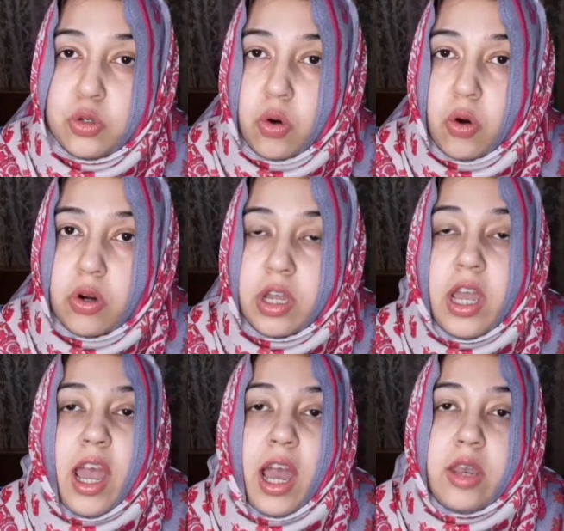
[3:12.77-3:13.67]
talk
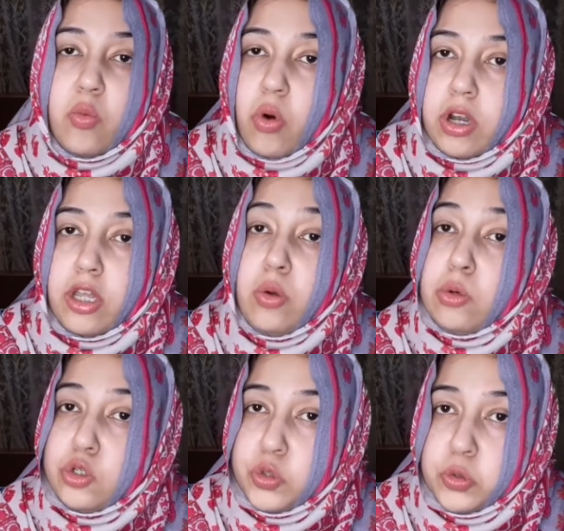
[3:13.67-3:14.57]
and what you
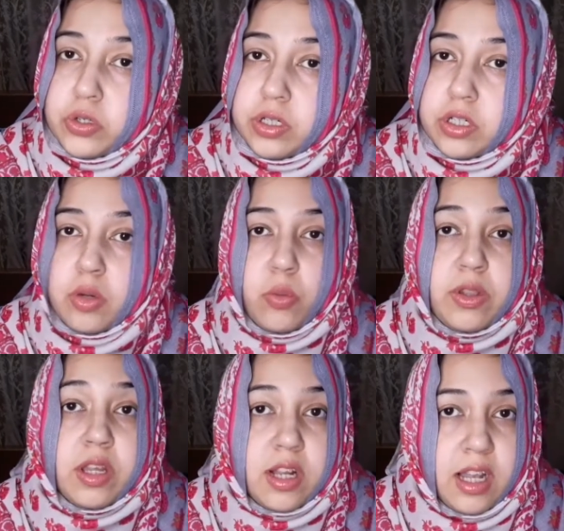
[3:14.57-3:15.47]
shouldn't with
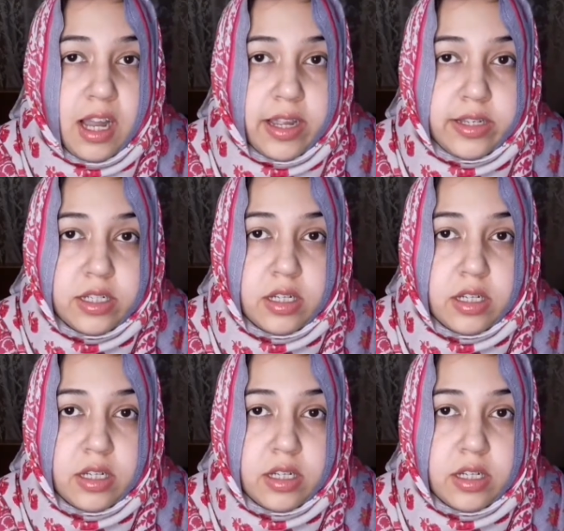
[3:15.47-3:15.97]
the client.